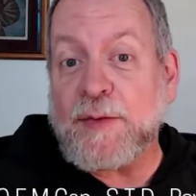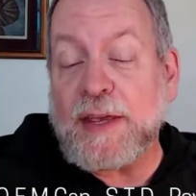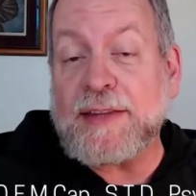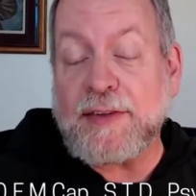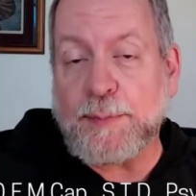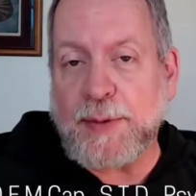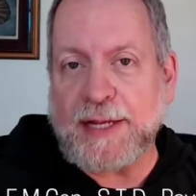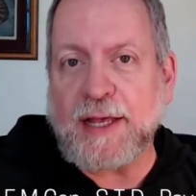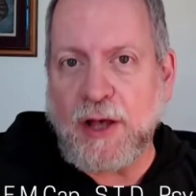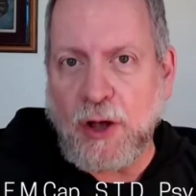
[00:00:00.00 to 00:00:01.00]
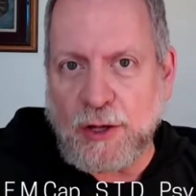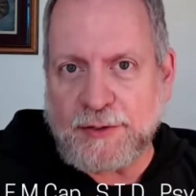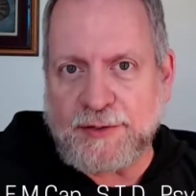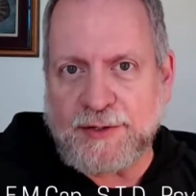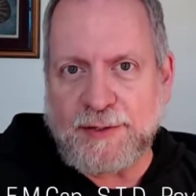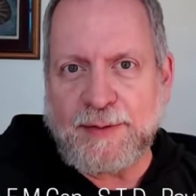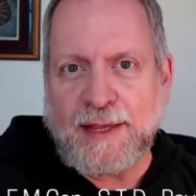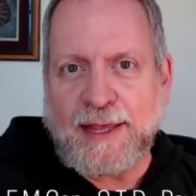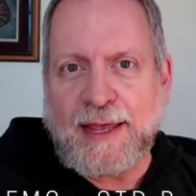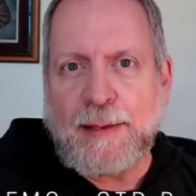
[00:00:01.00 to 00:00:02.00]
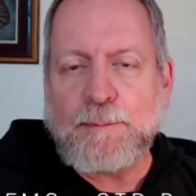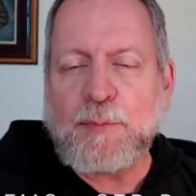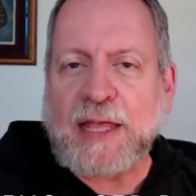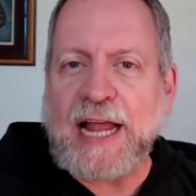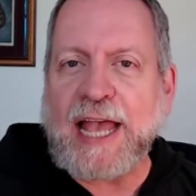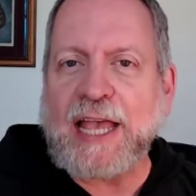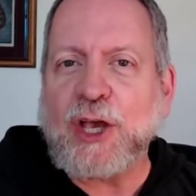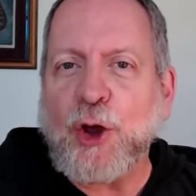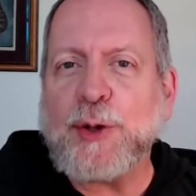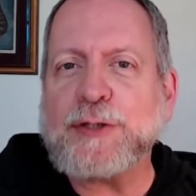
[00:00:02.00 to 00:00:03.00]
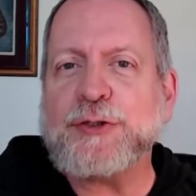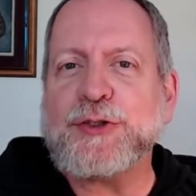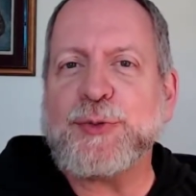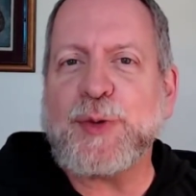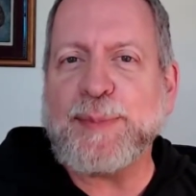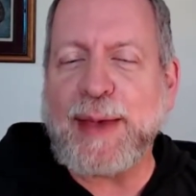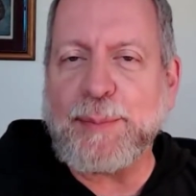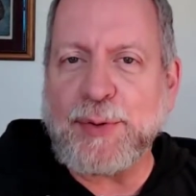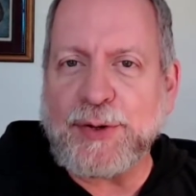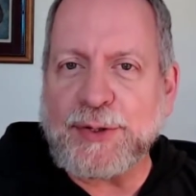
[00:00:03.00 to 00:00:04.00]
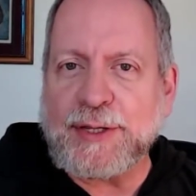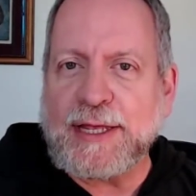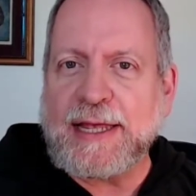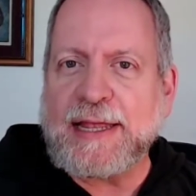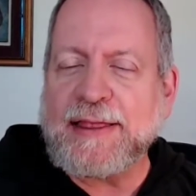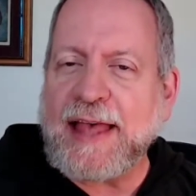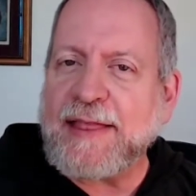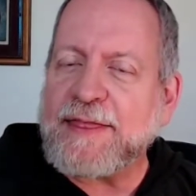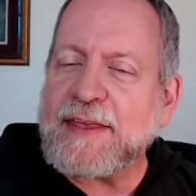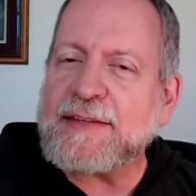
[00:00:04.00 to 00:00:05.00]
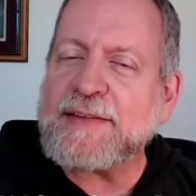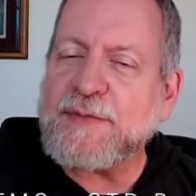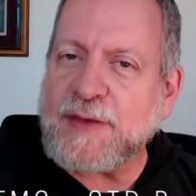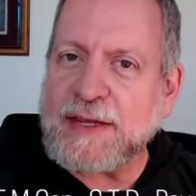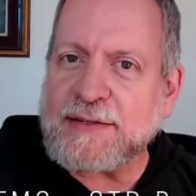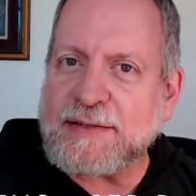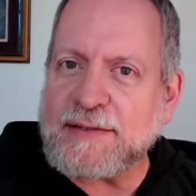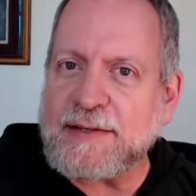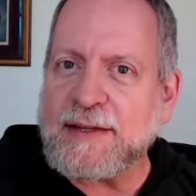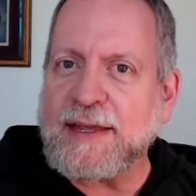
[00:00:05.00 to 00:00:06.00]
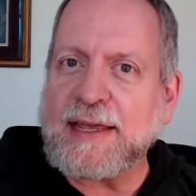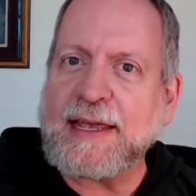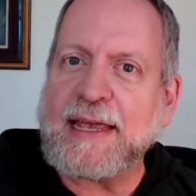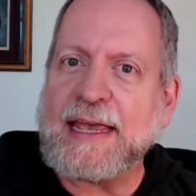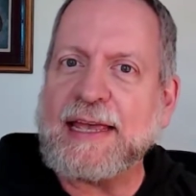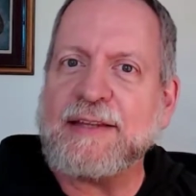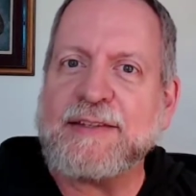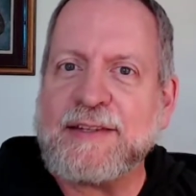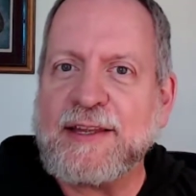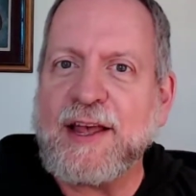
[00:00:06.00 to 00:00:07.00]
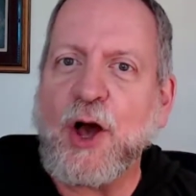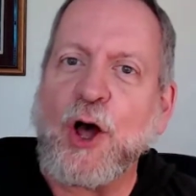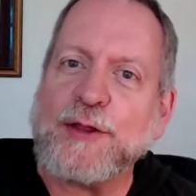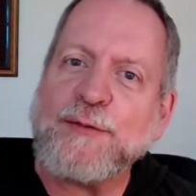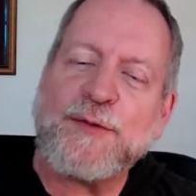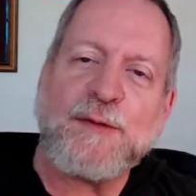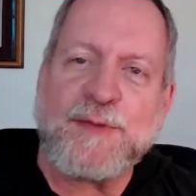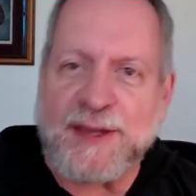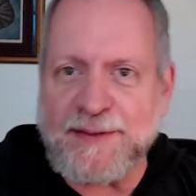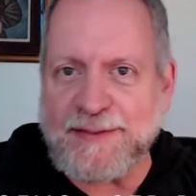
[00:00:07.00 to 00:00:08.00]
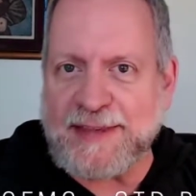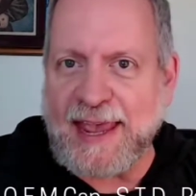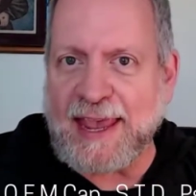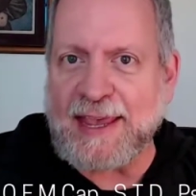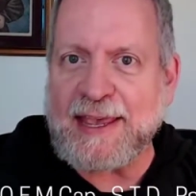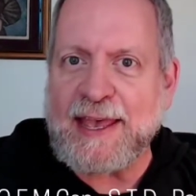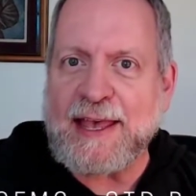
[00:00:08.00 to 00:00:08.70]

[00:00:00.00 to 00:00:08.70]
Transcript: Feast of Pentecost, and I encourage you to remember that this feast is on the 50th day